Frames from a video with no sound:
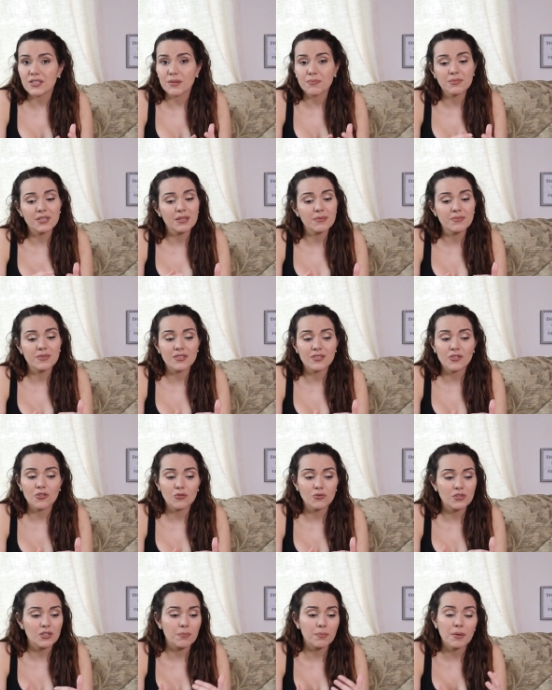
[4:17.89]
Sometimes,
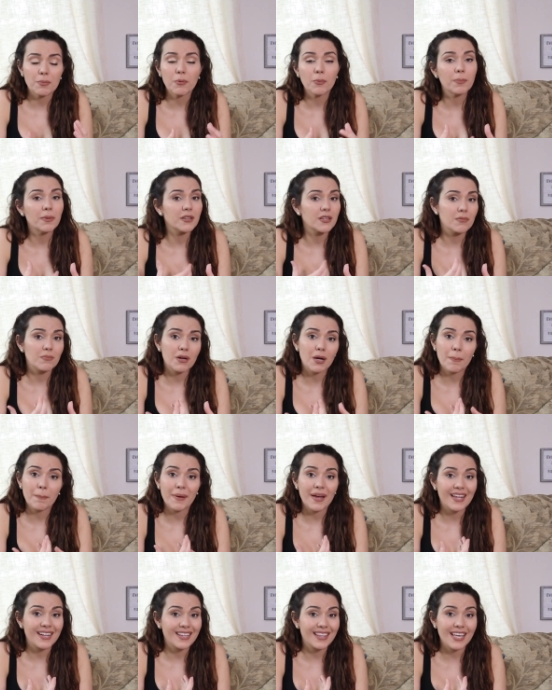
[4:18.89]
some people put them
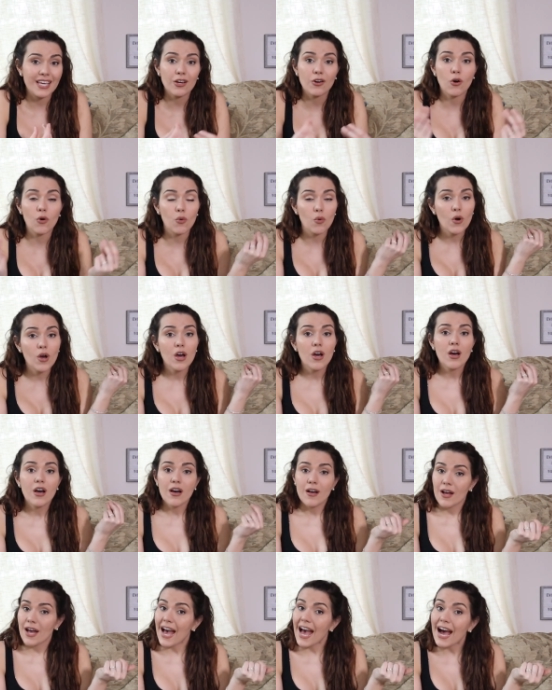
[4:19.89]
up and they go
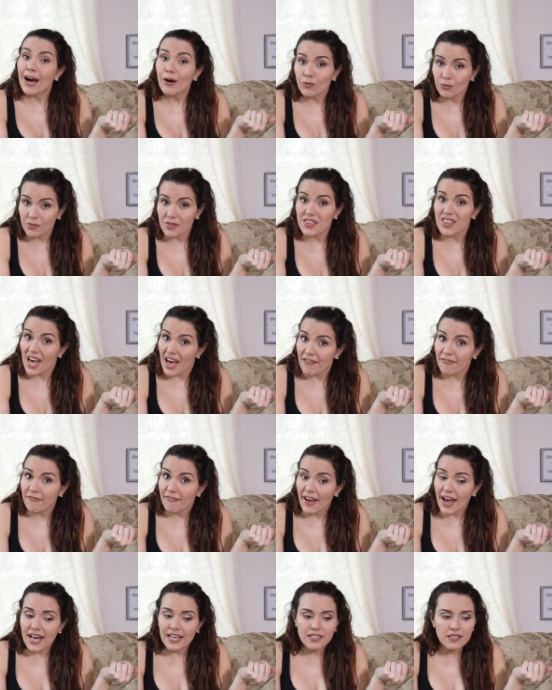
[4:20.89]
out that
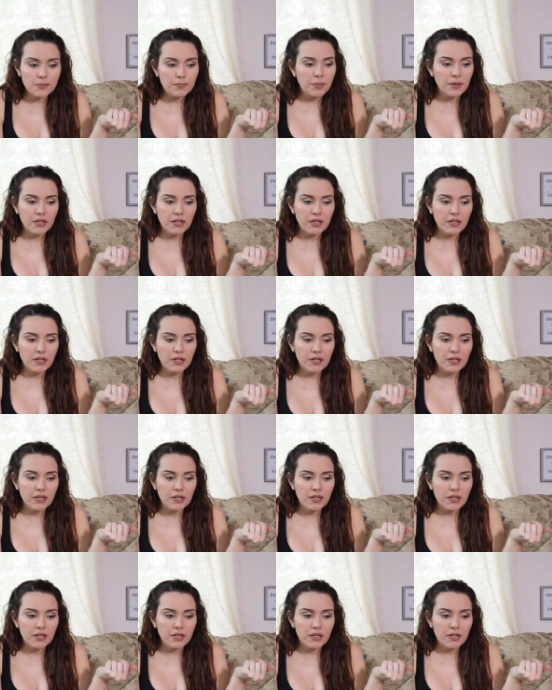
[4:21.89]
fast.